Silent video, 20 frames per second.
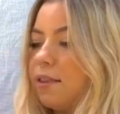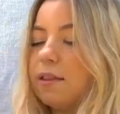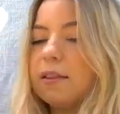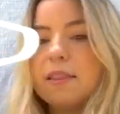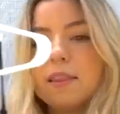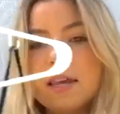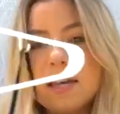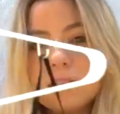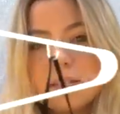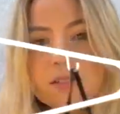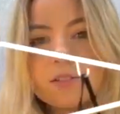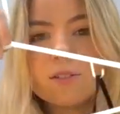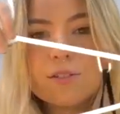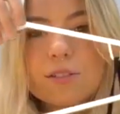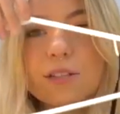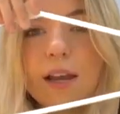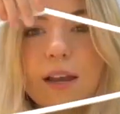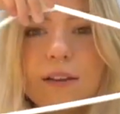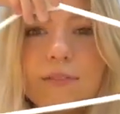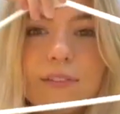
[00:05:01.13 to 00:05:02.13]
the lace
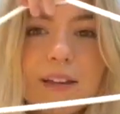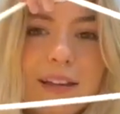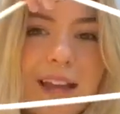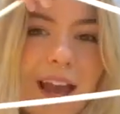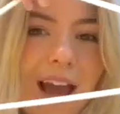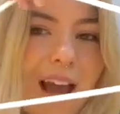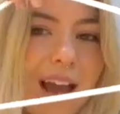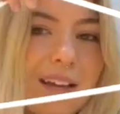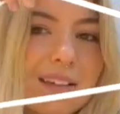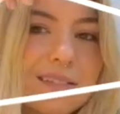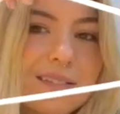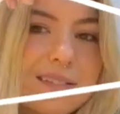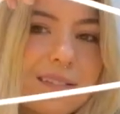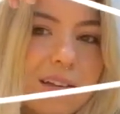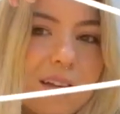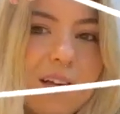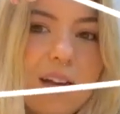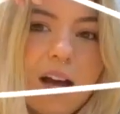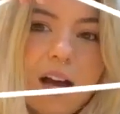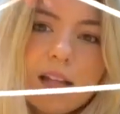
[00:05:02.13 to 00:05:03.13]
just kind of like adds
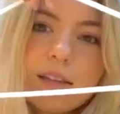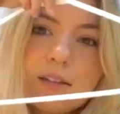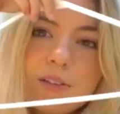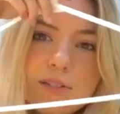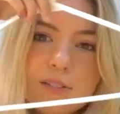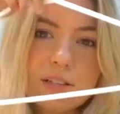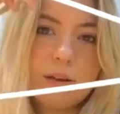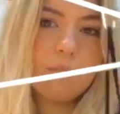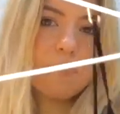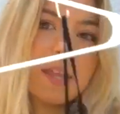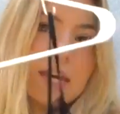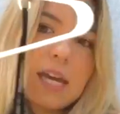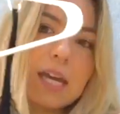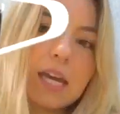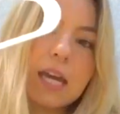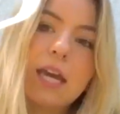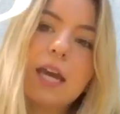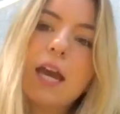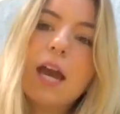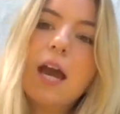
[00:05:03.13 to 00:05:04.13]
a little something.